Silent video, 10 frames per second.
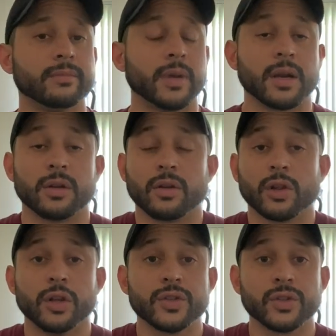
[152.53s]
I don't know,
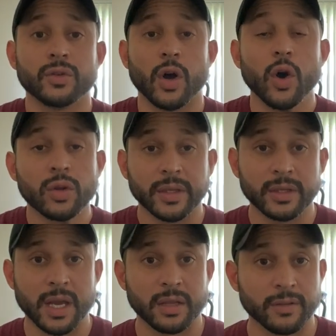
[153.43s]
close to
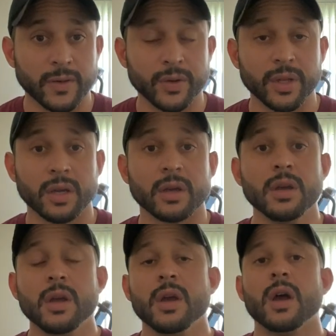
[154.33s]
Oakland, California,
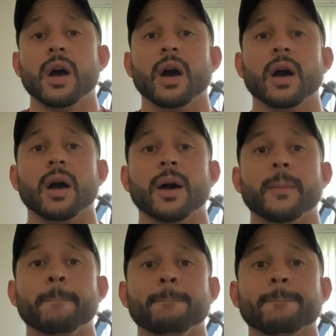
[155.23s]

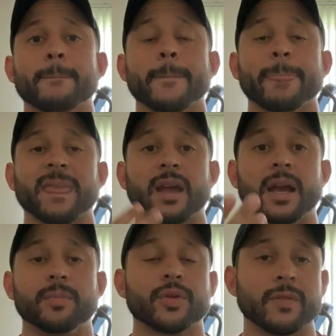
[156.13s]

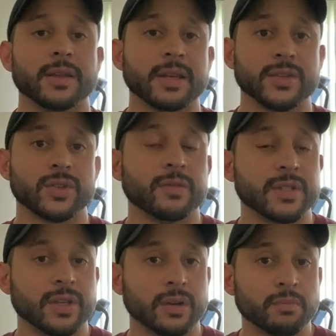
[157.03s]
I provide that
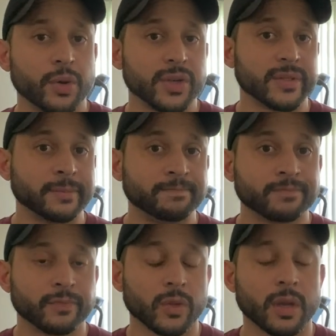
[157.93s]
service here in person,
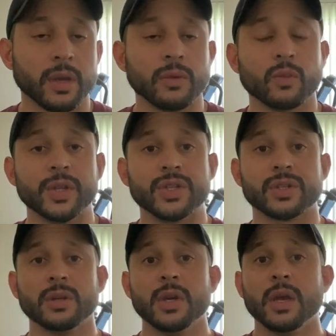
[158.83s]
okay?
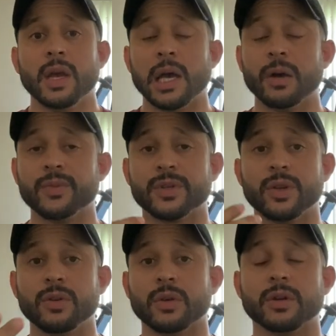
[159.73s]
Which helps
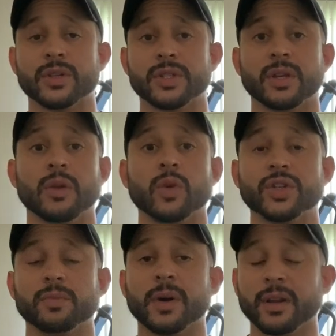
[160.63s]
you understand what
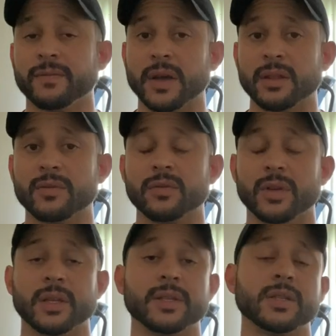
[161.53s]
your body fat level
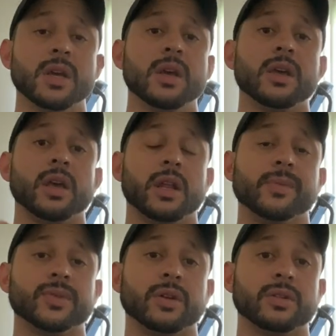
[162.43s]
is and
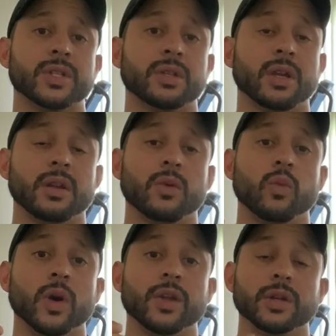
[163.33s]
helps you understand
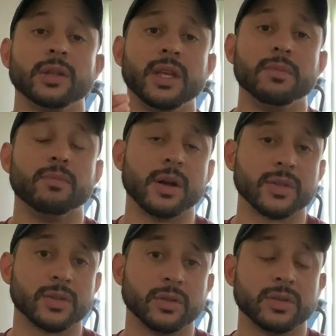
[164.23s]
what your lean
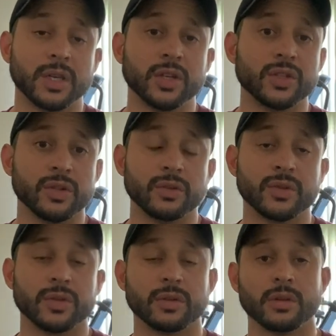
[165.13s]
muscle
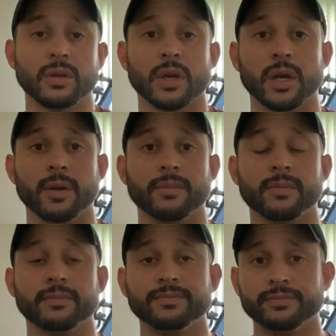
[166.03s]
tissues,
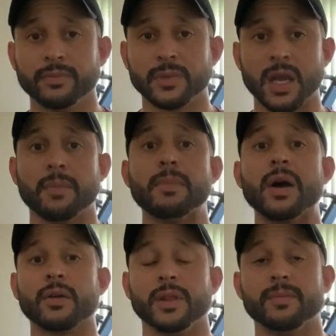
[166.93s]
the
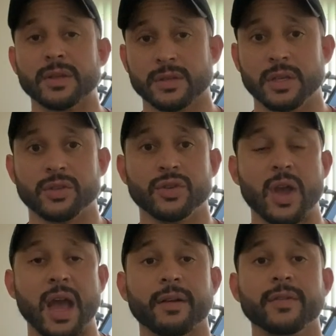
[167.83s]
amount of lean muscle tissues you
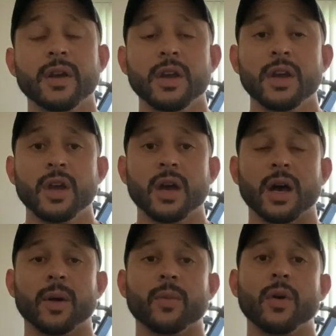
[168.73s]
have.
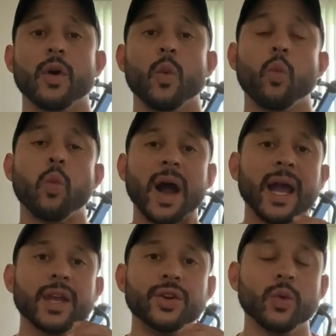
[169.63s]

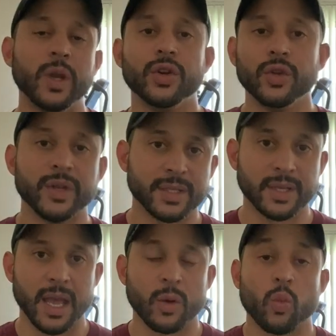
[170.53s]
Why do we do this
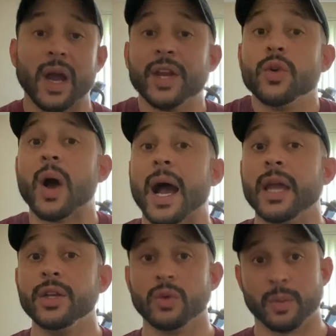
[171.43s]
again? Why do
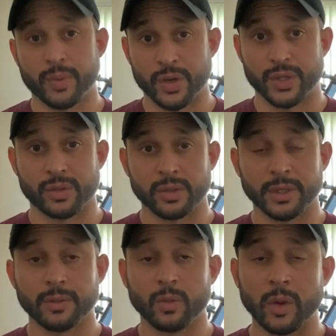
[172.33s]
I do it
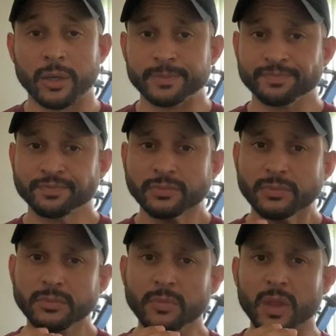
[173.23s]
personally? Well,
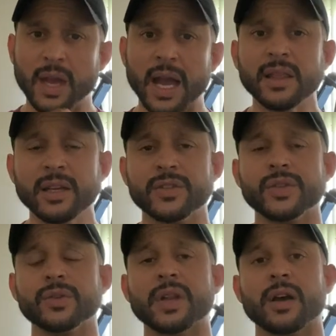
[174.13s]
I like
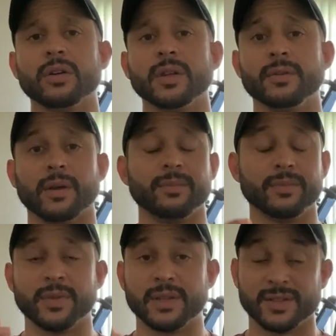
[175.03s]
to not only,
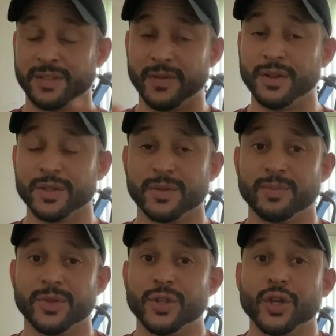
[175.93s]
because this video is
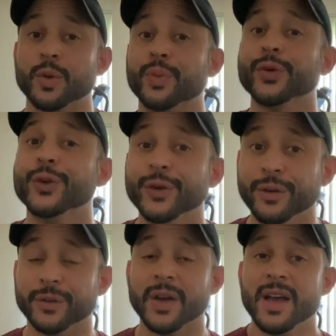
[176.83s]
to show
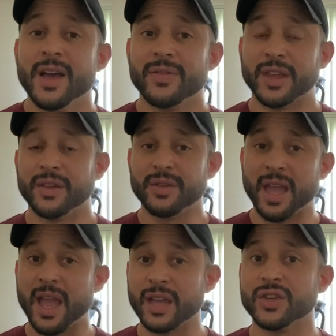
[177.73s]
proof that you
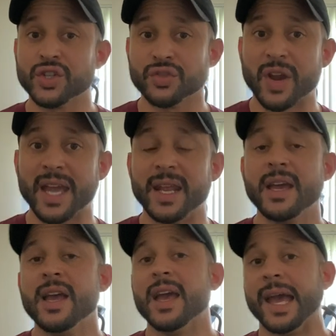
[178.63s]
can shred
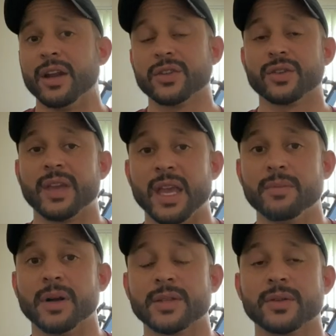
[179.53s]
and also gain
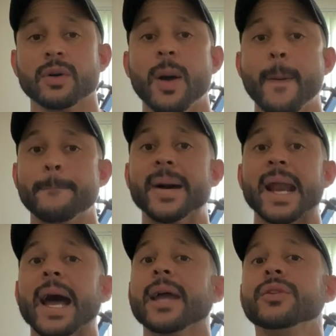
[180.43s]
muscle, but
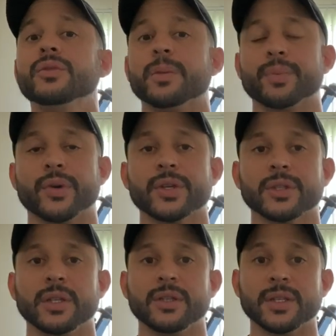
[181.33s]
I do it
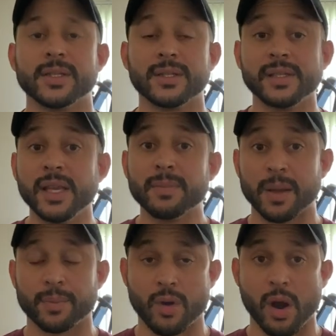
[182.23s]
personally to see my
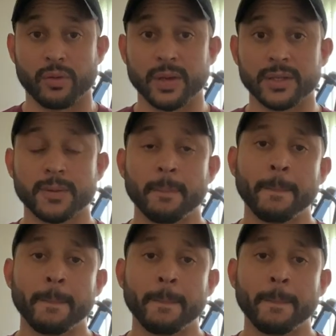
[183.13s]
progress.